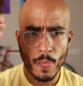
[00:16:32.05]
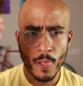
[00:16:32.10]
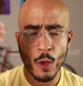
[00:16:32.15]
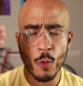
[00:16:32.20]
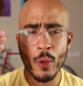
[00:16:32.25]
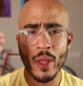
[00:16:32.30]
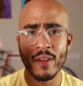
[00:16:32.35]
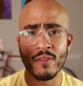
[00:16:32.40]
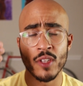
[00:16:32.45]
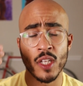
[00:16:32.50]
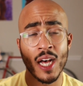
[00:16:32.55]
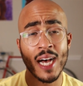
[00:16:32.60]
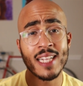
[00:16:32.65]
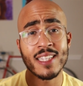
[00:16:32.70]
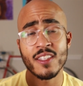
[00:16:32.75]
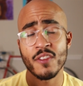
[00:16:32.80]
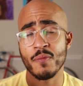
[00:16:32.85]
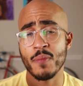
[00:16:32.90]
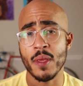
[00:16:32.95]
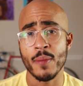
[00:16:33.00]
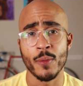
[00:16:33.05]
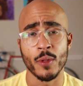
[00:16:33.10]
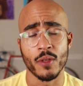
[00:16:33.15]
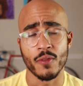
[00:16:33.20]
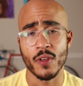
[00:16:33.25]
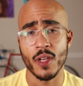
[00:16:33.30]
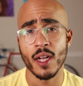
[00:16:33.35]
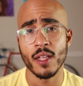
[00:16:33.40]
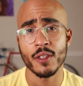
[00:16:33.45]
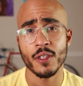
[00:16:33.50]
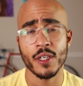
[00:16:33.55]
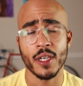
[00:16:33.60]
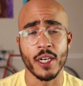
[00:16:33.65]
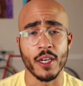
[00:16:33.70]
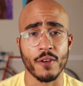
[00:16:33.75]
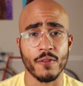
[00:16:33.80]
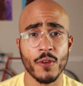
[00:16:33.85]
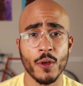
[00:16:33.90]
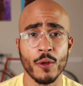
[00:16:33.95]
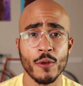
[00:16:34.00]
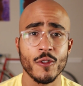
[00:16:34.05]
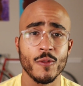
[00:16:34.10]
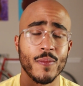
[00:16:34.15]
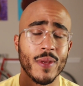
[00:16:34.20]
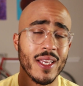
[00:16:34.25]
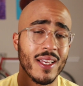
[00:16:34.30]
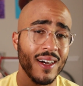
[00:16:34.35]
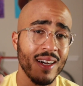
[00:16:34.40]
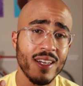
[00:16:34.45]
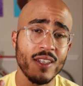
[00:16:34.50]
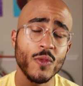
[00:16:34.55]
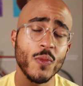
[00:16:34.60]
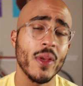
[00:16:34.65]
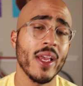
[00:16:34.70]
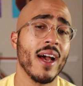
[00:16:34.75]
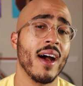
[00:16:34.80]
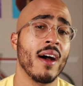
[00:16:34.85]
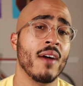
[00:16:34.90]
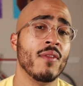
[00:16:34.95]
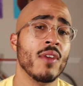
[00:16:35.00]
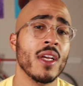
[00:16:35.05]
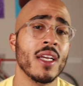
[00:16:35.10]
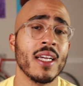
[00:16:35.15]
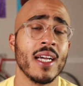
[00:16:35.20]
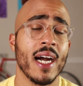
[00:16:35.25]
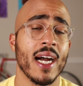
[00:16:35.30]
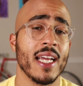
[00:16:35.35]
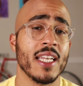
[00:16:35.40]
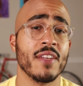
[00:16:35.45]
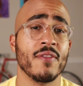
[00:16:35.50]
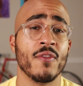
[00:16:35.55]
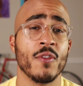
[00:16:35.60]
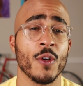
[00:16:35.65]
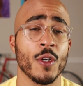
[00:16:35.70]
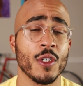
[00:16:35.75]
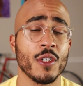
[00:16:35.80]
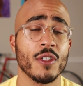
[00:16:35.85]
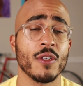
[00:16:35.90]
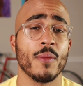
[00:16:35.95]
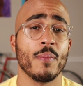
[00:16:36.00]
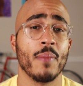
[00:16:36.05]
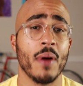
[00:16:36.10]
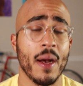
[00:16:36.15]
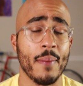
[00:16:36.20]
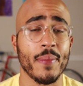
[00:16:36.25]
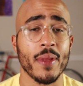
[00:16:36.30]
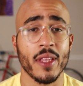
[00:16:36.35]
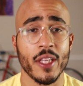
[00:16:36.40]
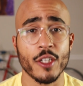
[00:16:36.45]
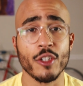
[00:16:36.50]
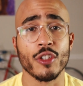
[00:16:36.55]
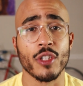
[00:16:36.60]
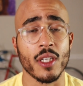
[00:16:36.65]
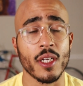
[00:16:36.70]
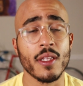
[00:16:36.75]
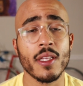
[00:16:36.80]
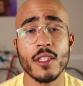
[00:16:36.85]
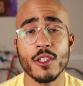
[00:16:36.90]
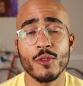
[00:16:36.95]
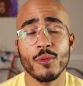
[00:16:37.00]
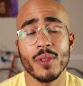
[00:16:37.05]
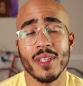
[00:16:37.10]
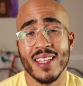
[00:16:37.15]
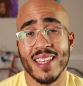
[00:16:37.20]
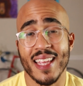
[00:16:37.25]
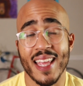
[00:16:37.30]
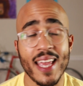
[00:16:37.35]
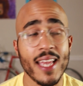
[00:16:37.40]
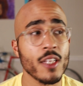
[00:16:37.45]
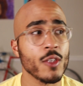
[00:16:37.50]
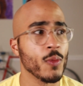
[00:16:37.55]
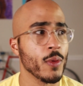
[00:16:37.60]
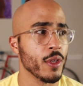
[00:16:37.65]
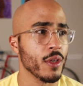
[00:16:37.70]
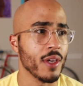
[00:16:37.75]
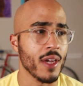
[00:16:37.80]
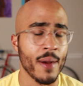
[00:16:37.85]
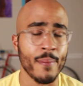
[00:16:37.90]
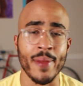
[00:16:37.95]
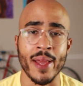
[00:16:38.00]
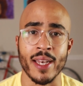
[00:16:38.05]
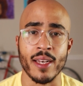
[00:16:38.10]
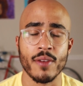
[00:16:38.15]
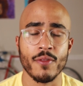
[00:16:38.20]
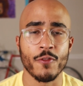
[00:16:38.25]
we have lots of people of color in our photos because we have a diverse population. And that's really the case when you come in.